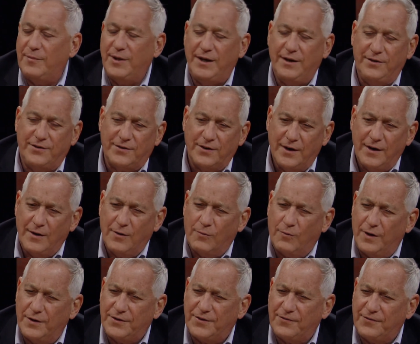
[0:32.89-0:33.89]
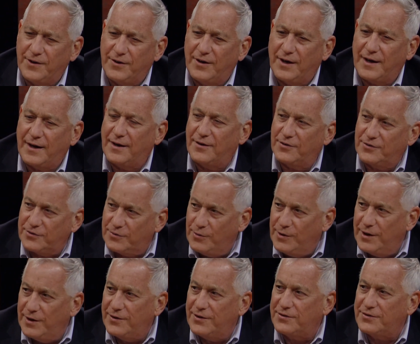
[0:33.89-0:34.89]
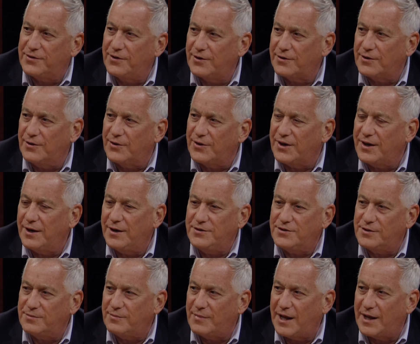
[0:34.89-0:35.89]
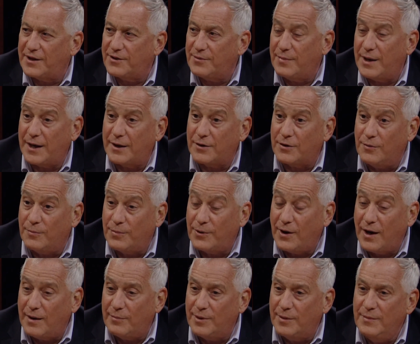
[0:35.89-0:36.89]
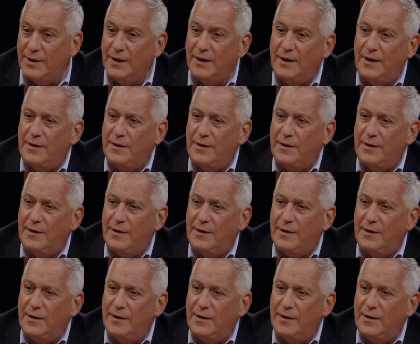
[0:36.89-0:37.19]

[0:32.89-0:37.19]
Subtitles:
I mean, he wants to figure out how to square the circle, the ancient mathematical problem,